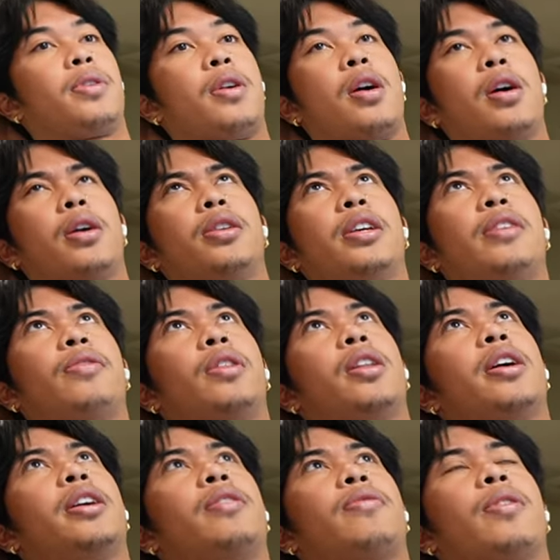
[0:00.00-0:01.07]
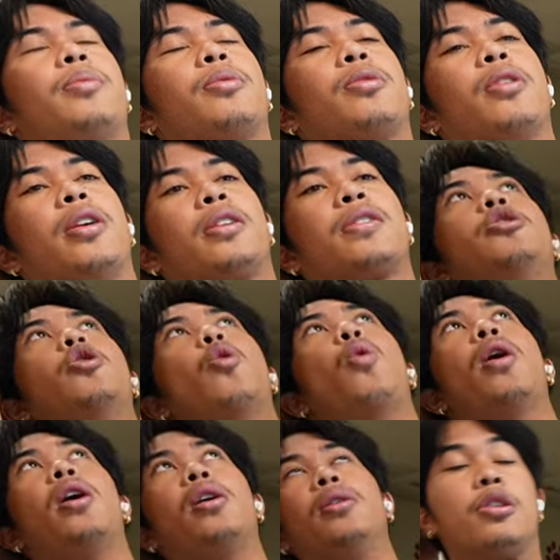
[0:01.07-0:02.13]
uh, David Laid, if I'm correct,
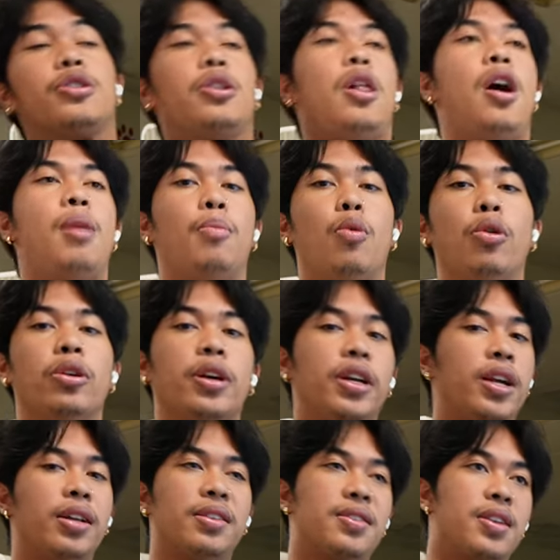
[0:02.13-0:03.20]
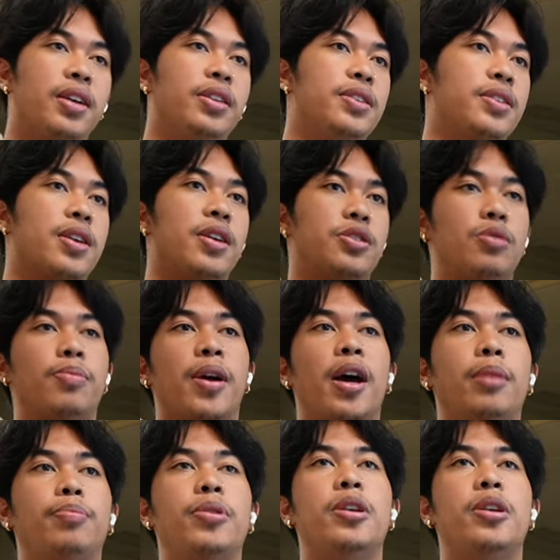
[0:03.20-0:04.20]
Noel. There's a lot more. And not to say these guys are bad